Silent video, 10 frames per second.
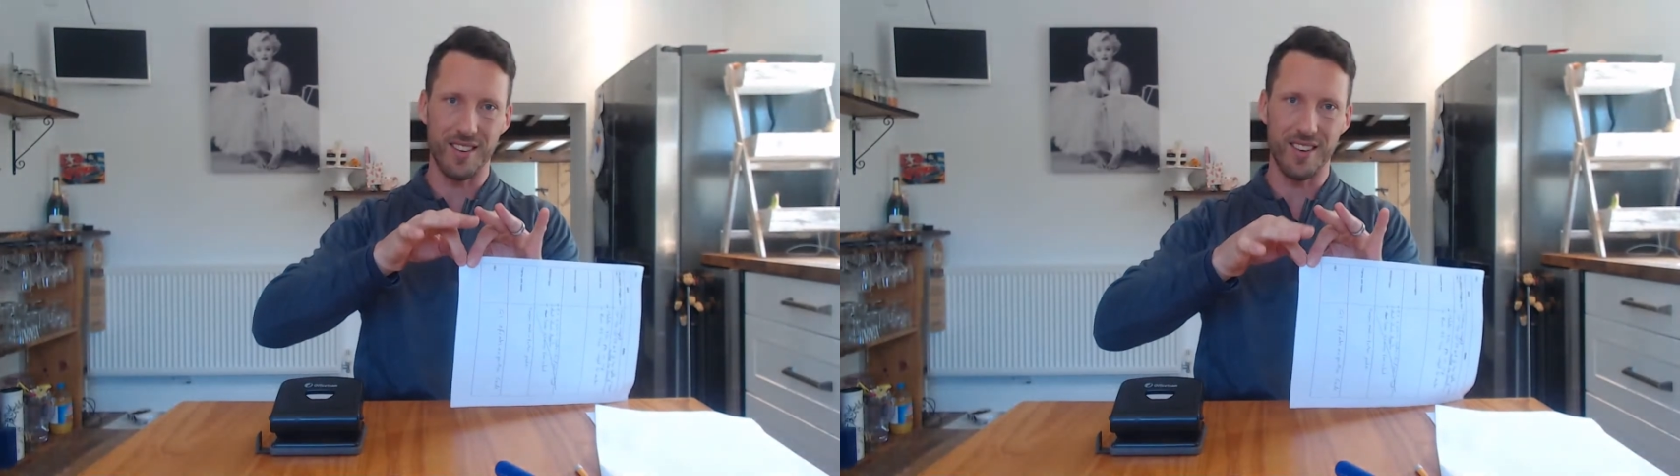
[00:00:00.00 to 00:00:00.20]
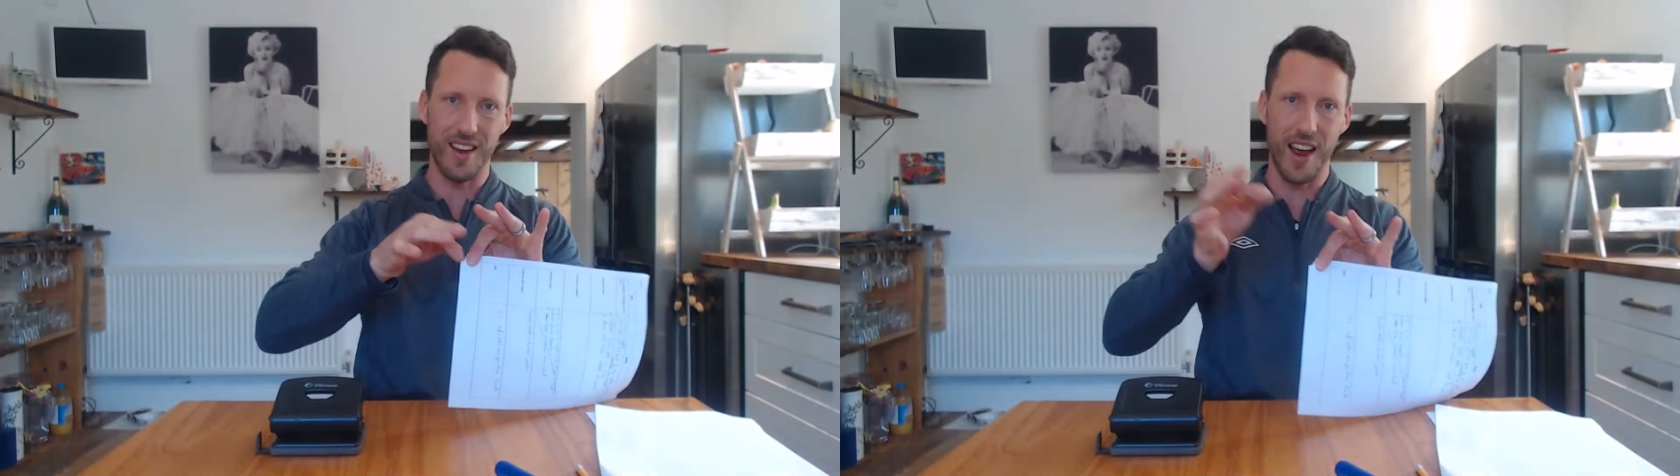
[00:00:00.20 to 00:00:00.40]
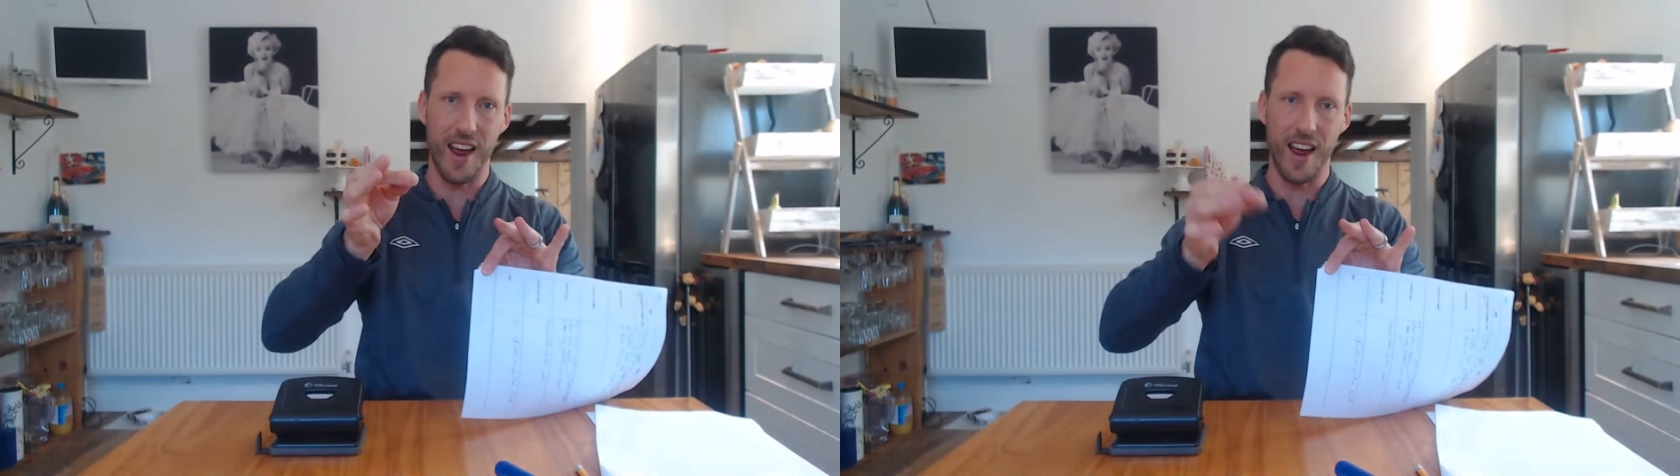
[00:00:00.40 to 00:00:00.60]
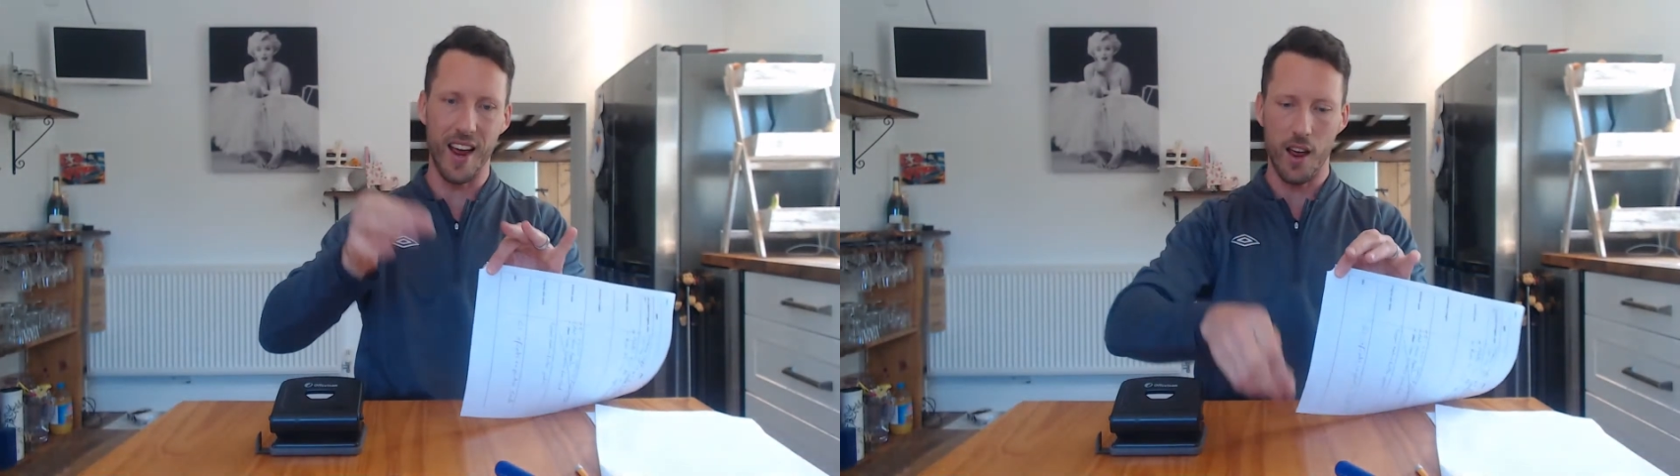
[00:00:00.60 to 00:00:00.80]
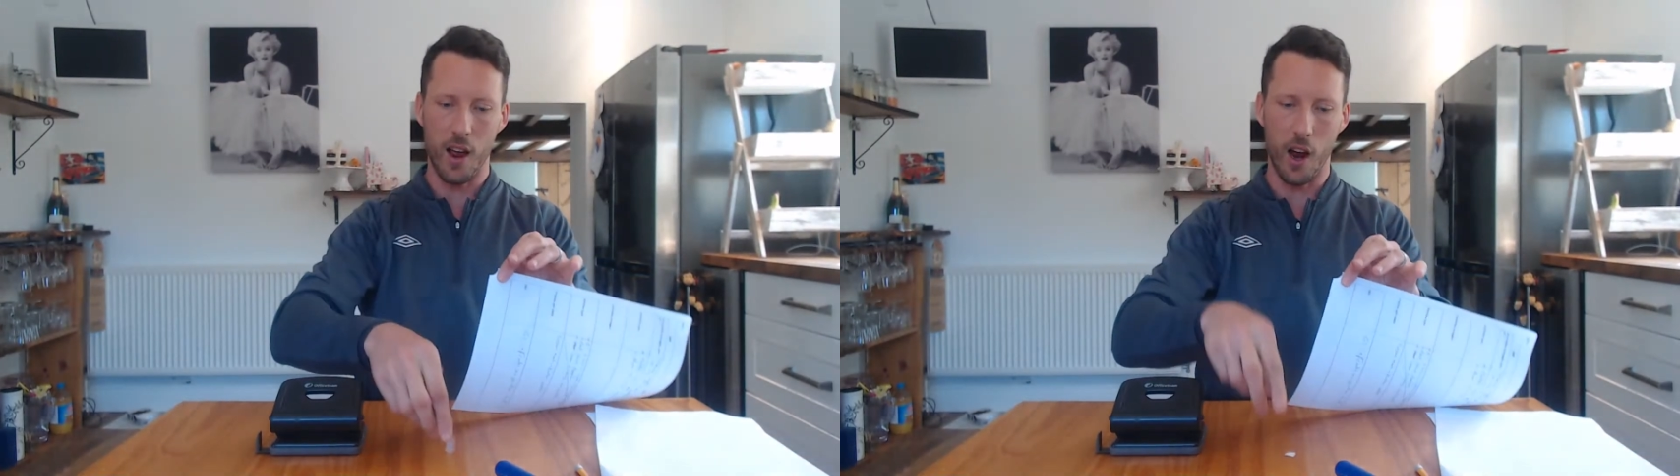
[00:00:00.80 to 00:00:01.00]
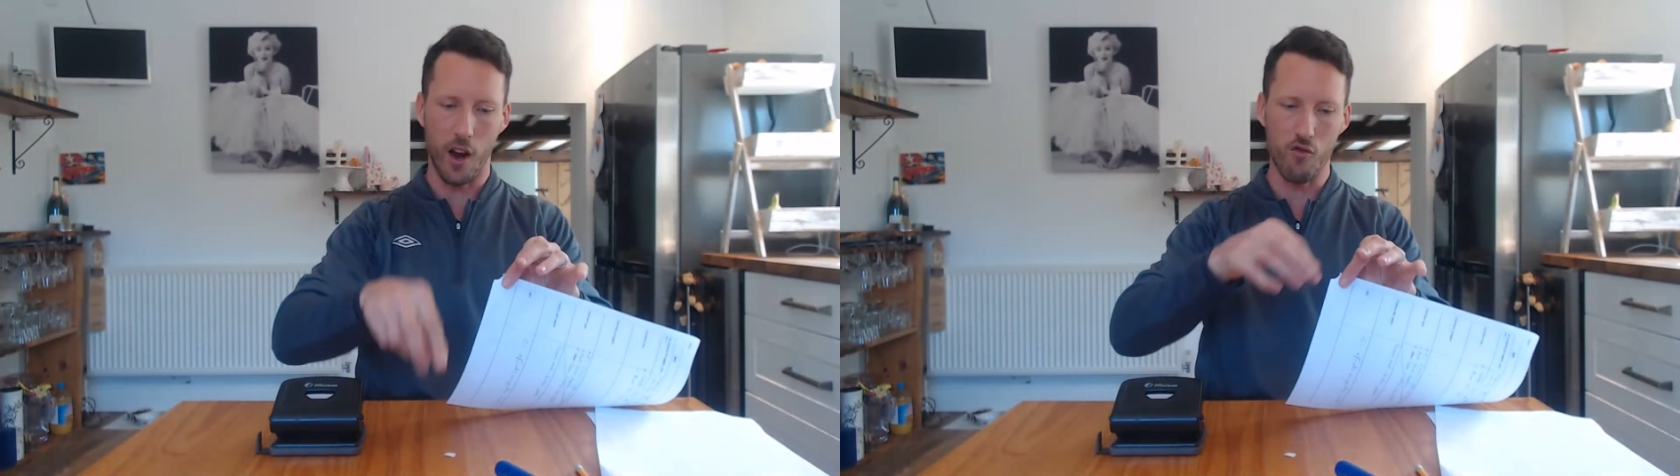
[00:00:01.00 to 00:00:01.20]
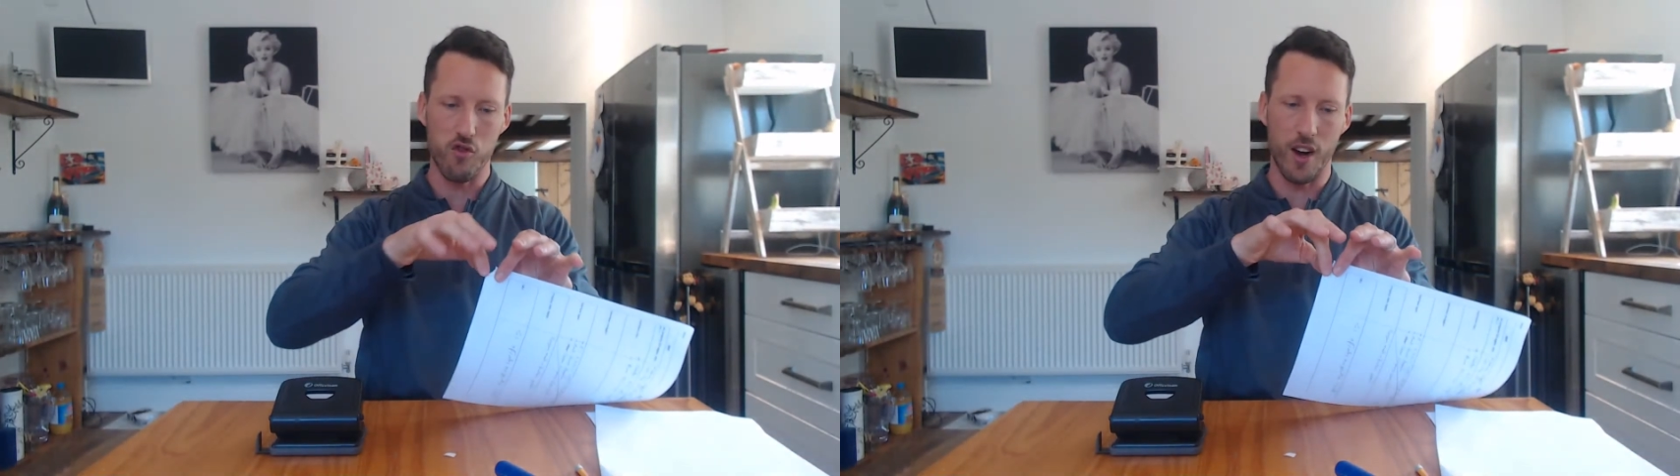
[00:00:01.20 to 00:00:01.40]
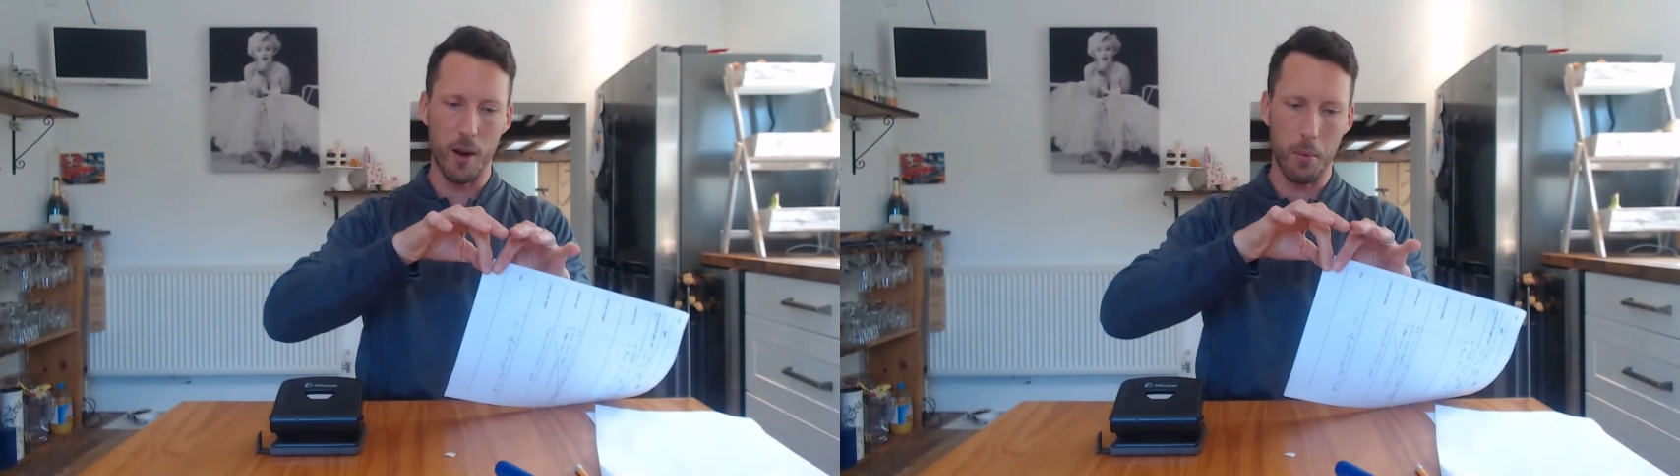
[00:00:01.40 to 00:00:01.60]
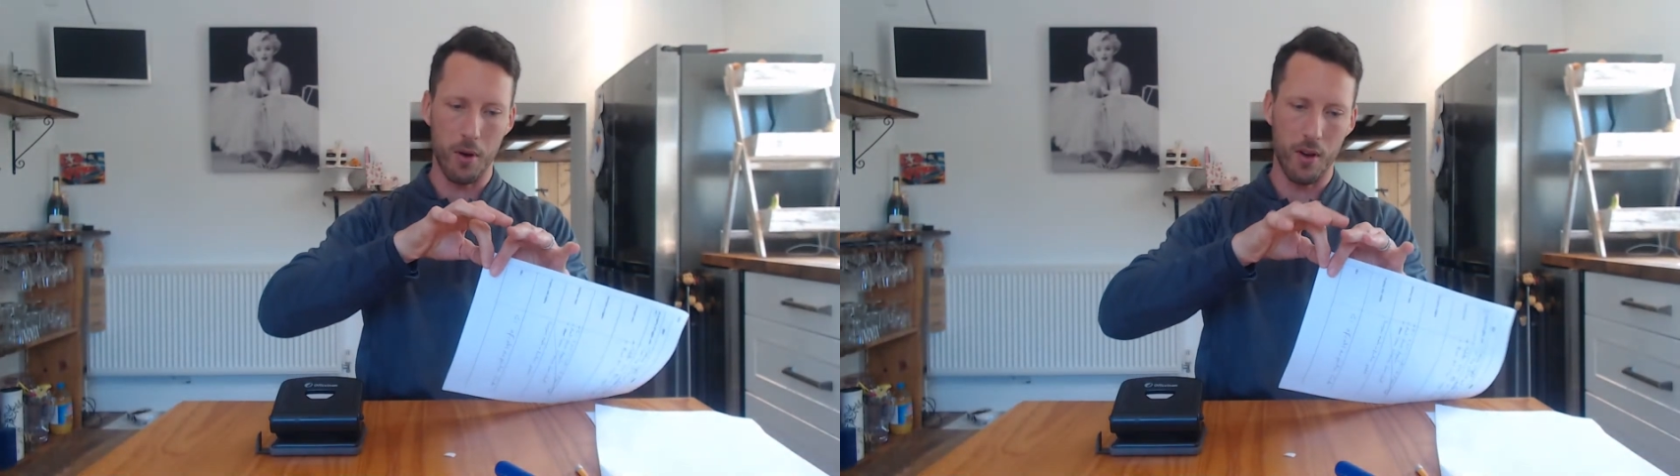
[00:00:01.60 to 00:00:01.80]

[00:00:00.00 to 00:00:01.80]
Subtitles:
tear and rip